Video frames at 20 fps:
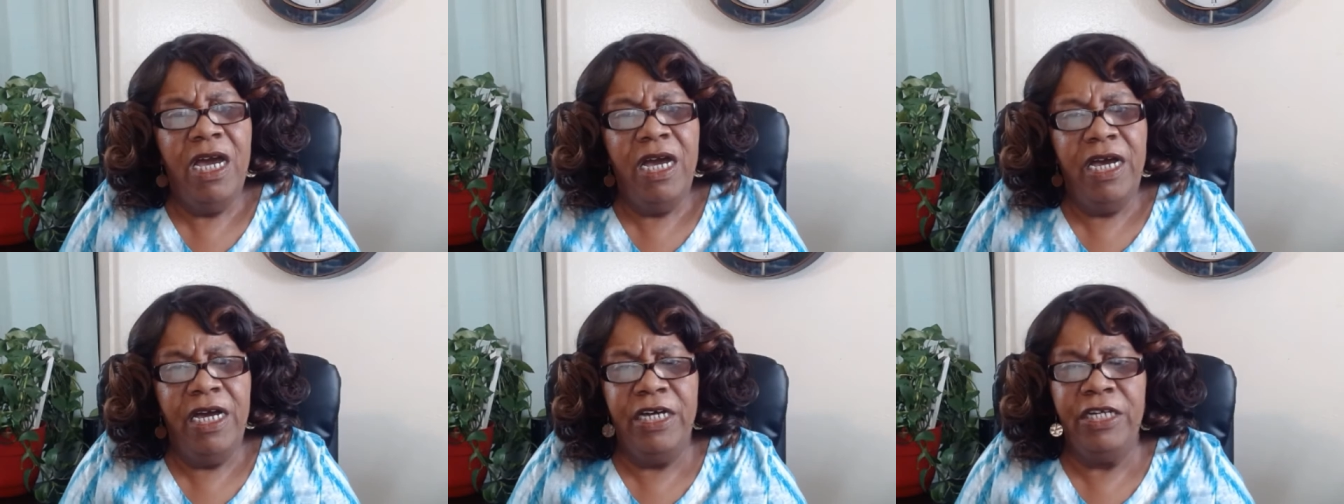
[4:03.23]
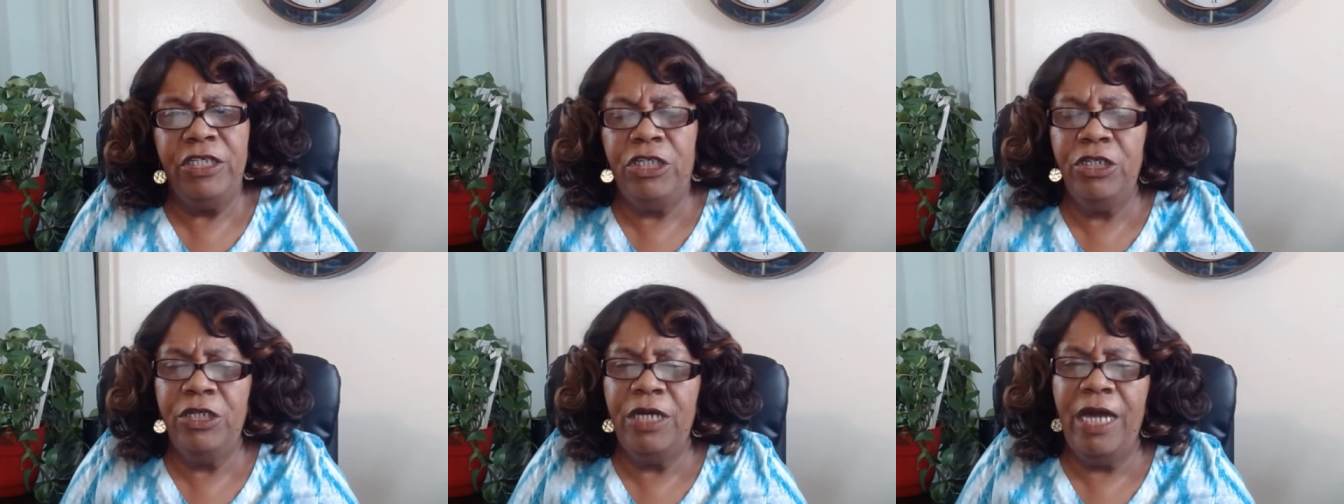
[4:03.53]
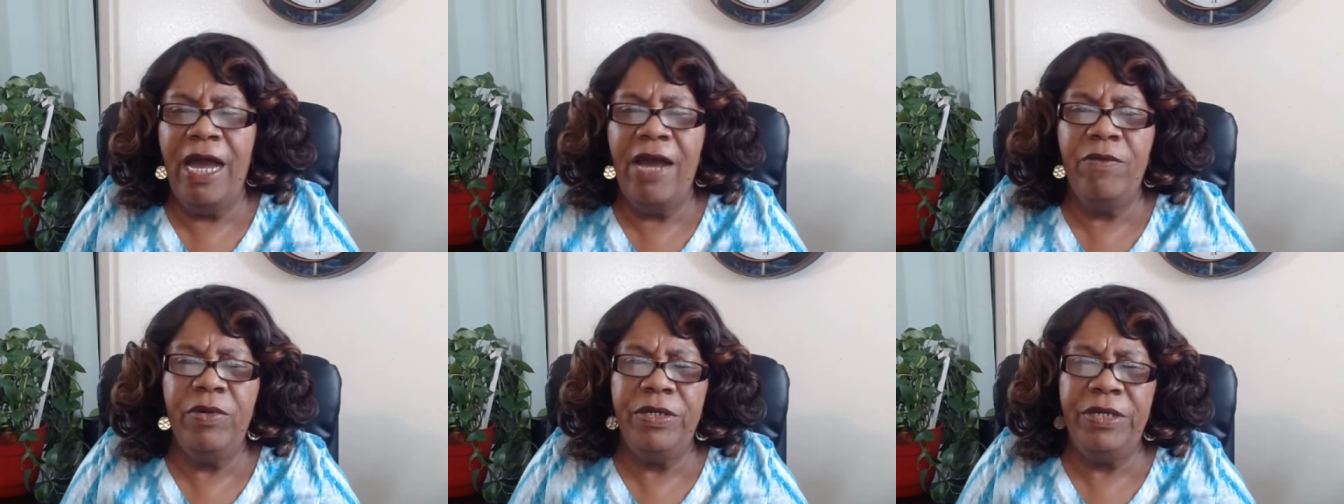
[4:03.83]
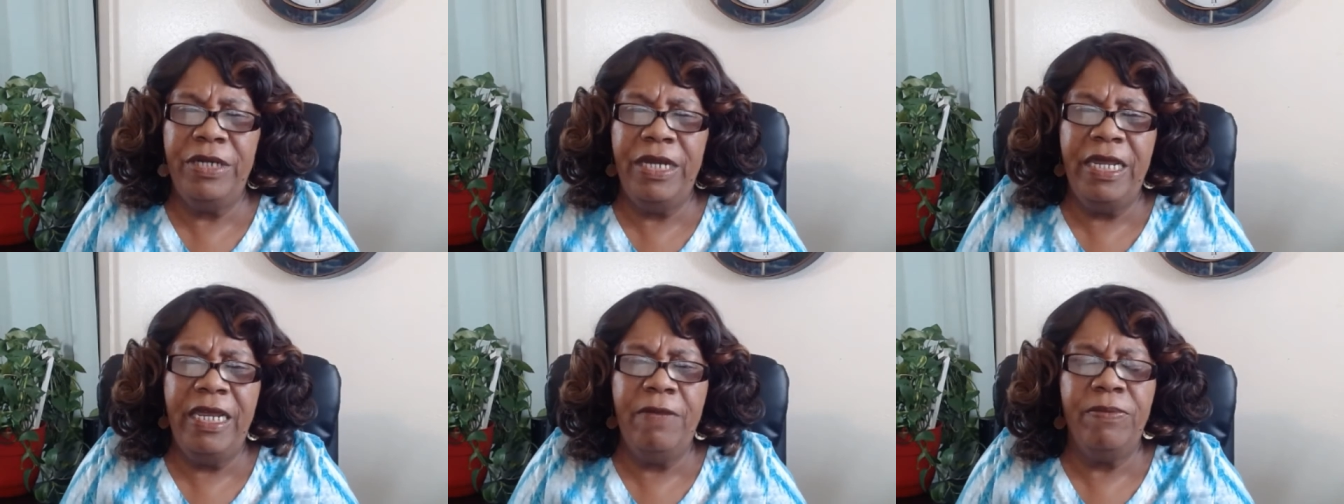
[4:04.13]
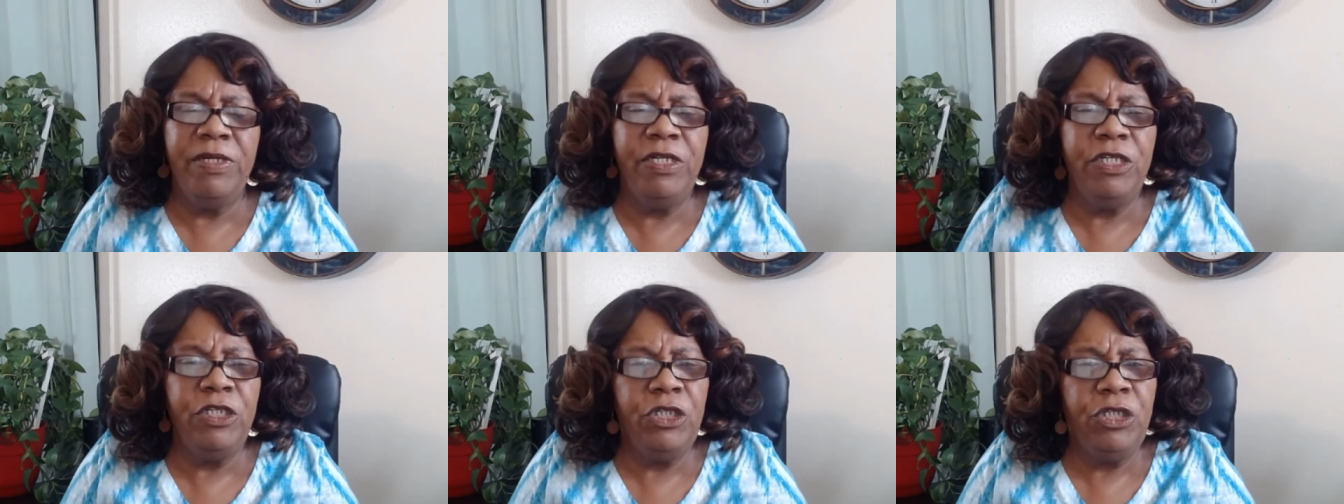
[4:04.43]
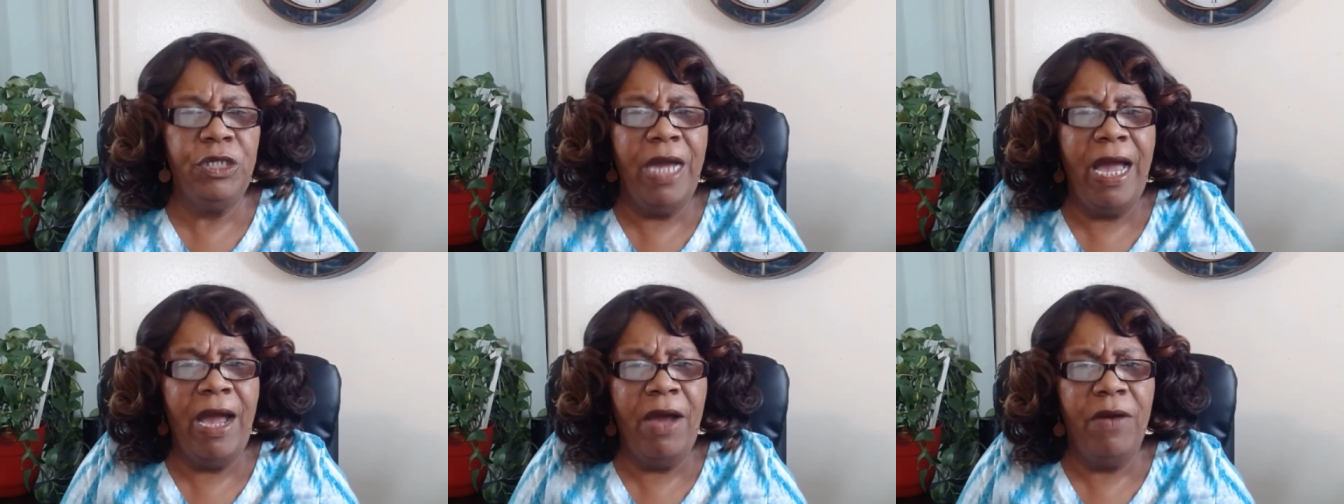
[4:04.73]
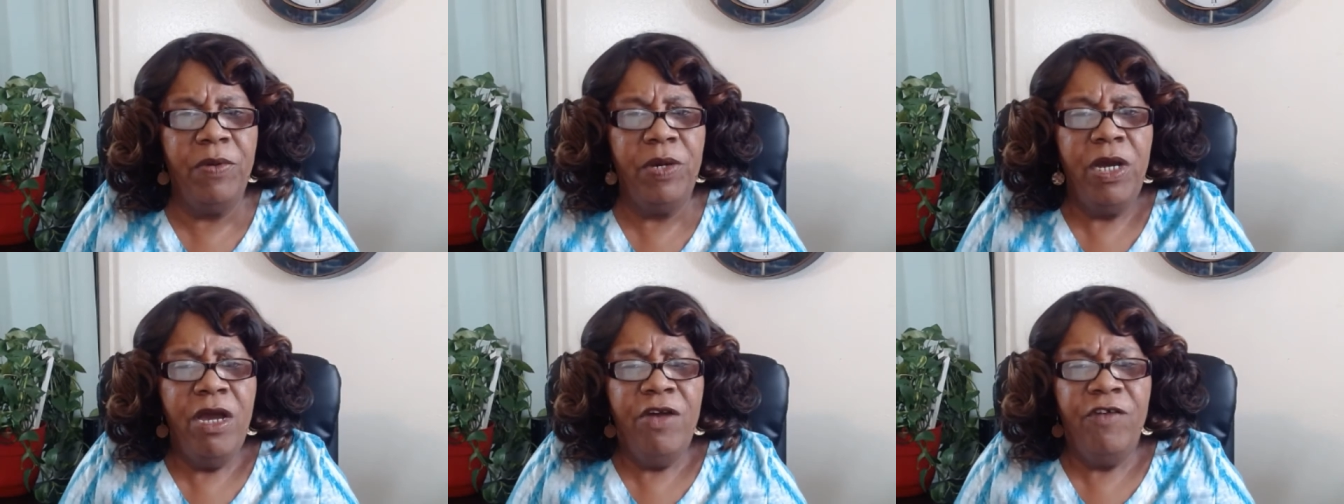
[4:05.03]
unto our neighbor and to
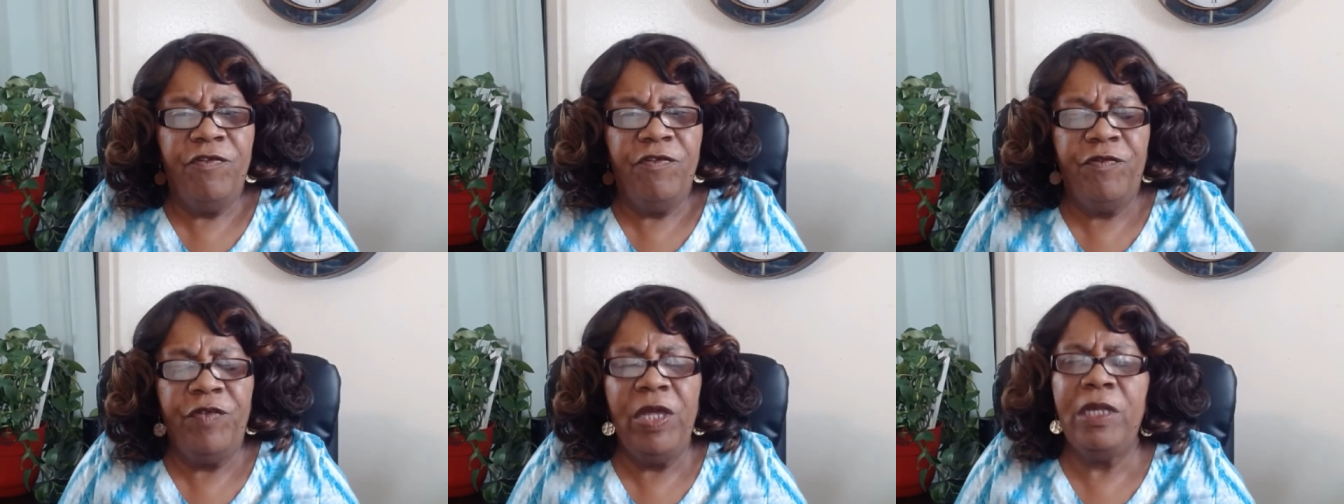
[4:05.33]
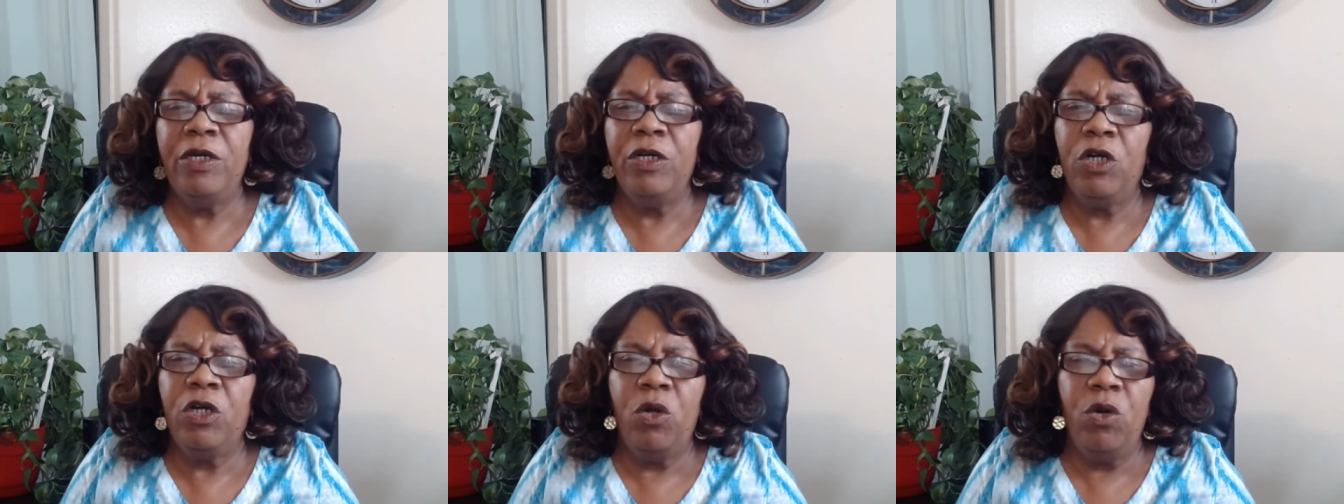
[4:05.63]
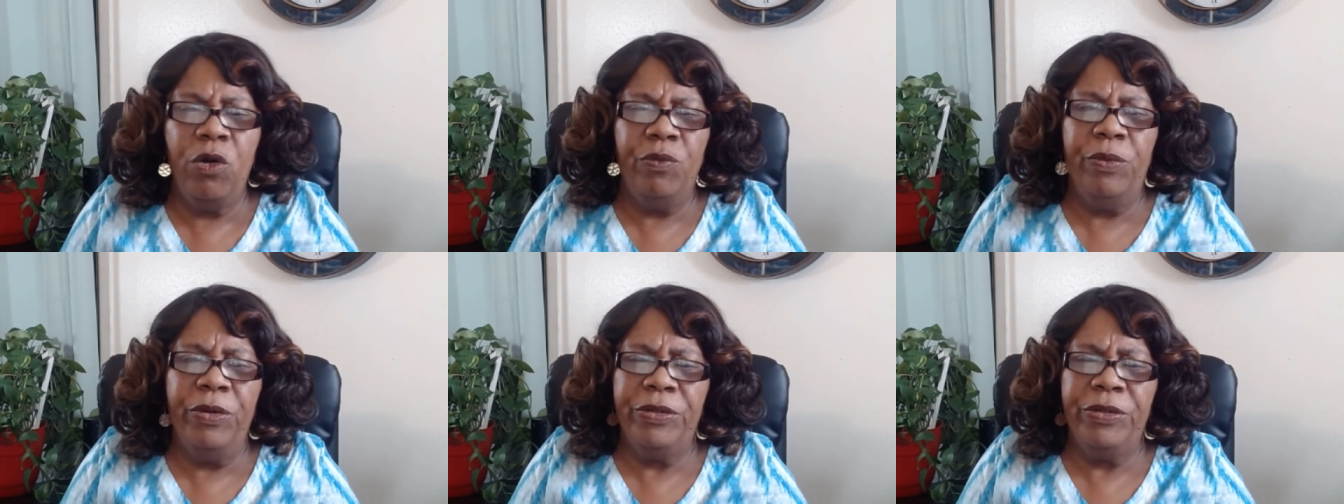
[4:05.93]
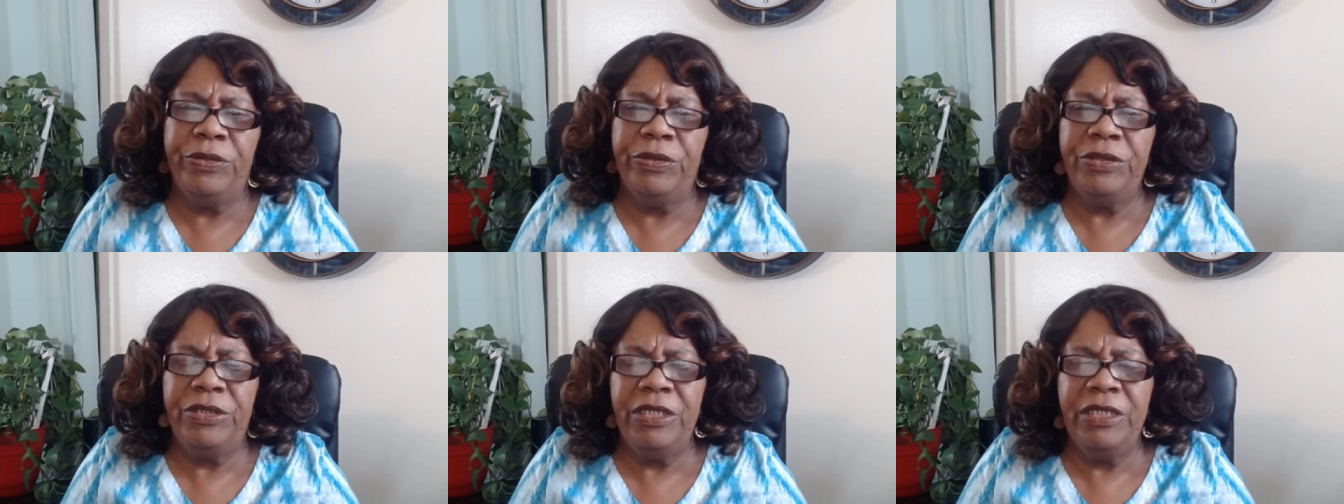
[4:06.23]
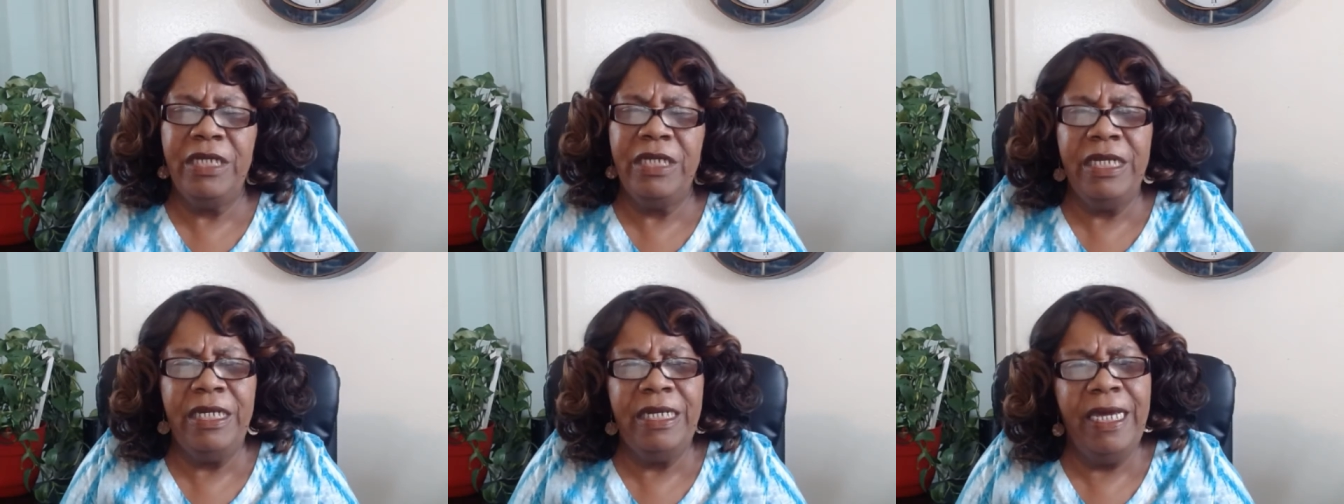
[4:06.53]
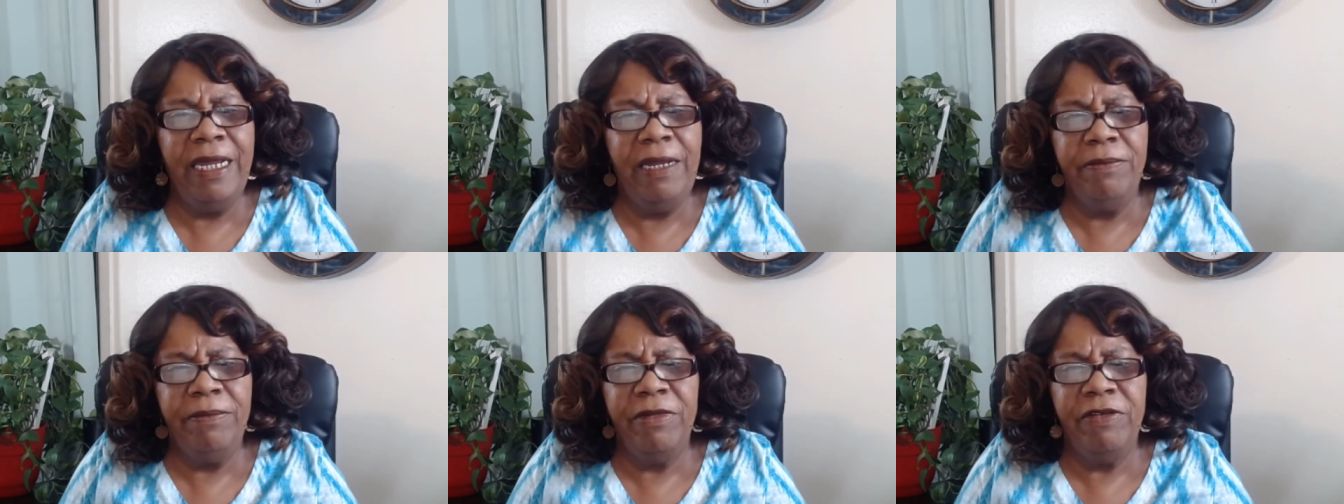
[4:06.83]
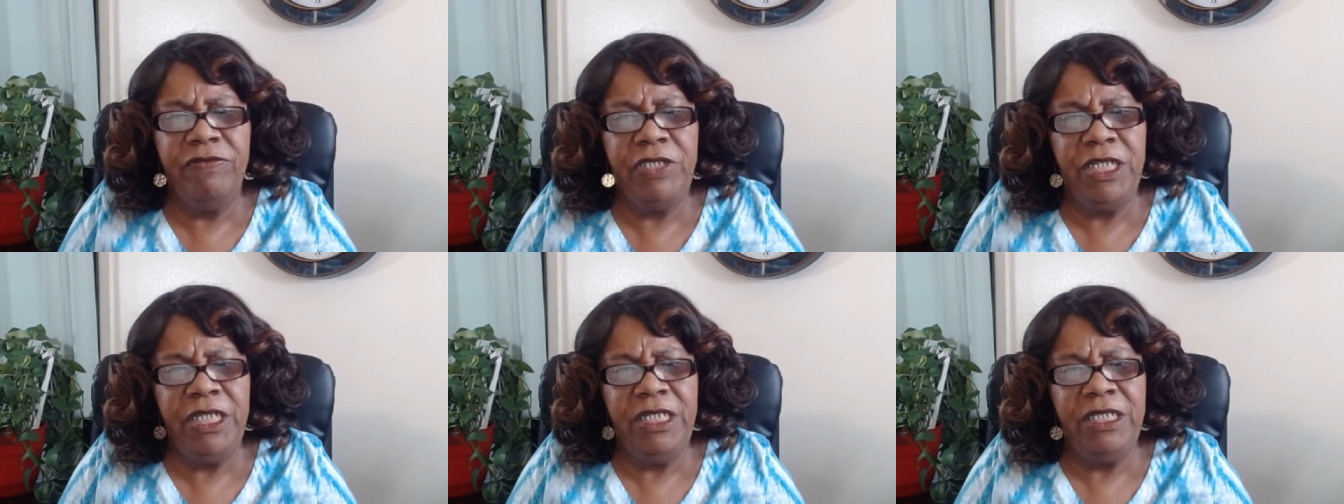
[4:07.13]
our fellow co-workers in the name
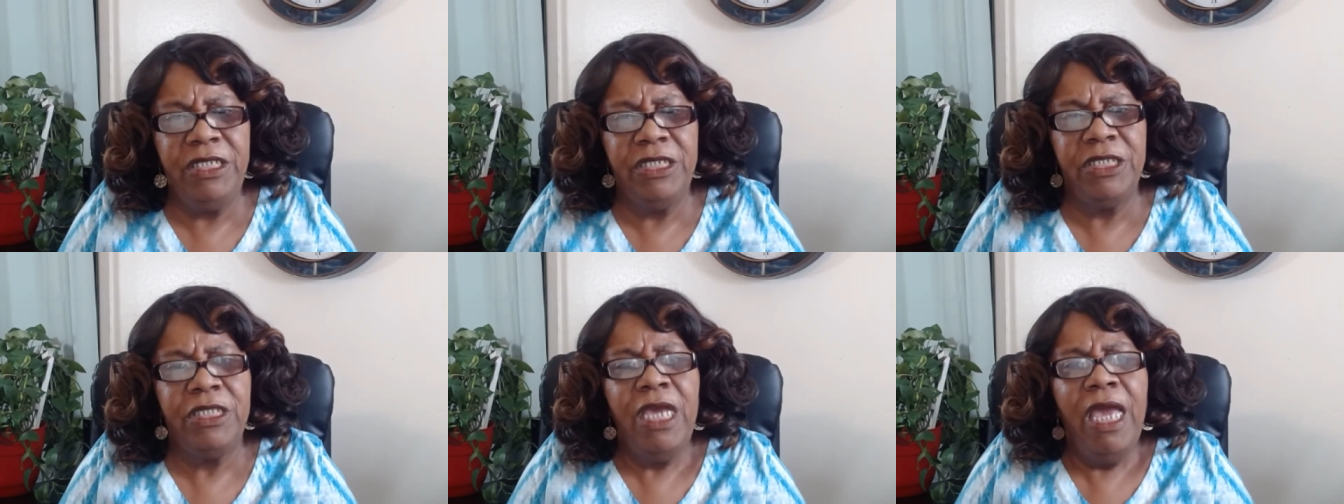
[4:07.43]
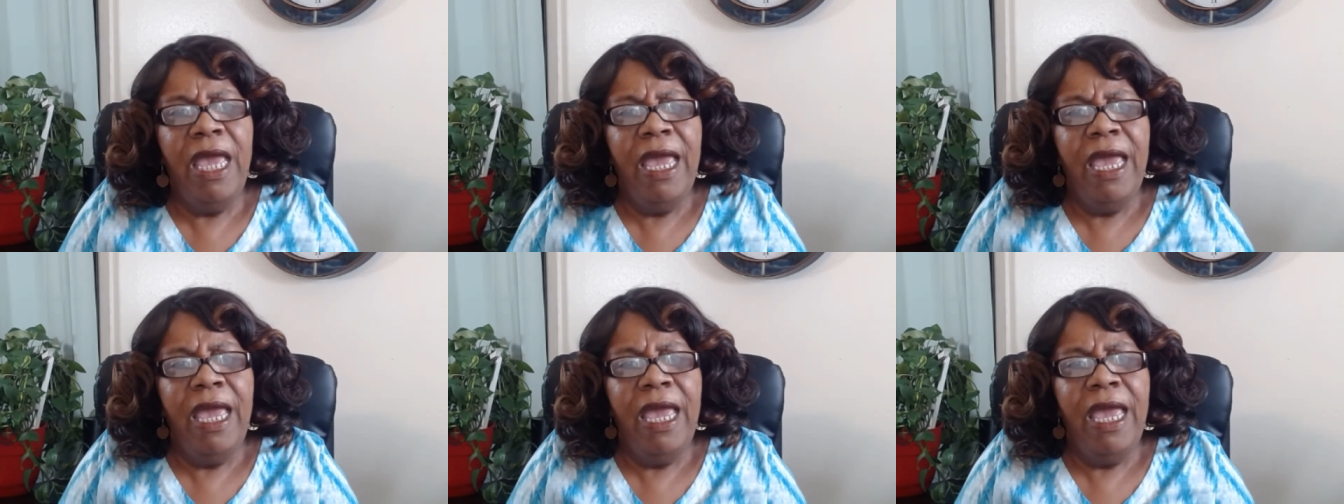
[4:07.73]
of Jesus.